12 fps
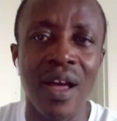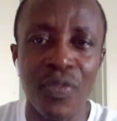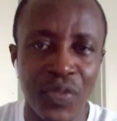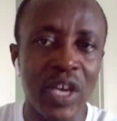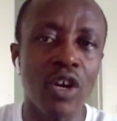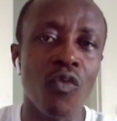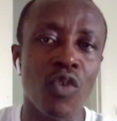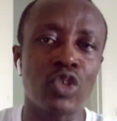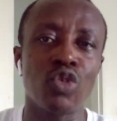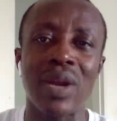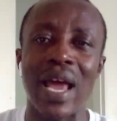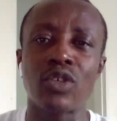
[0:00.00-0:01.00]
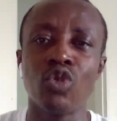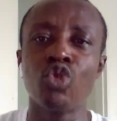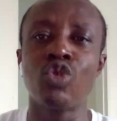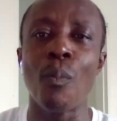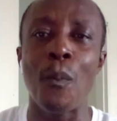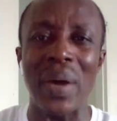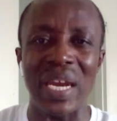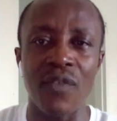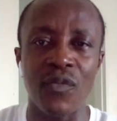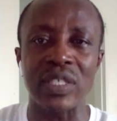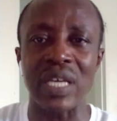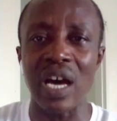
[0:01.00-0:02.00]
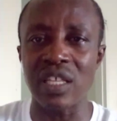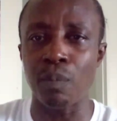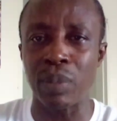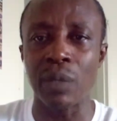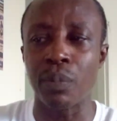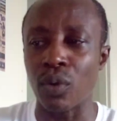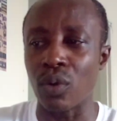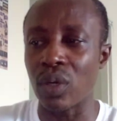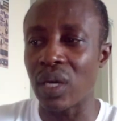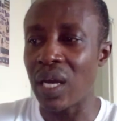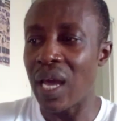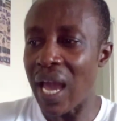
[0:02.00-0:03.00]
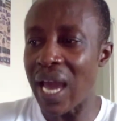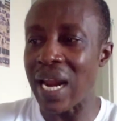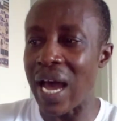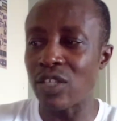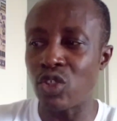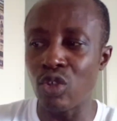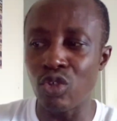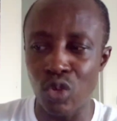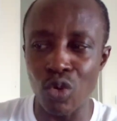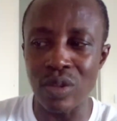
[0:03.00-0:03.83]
Think of what you'd like to do to benefit other people. And as you do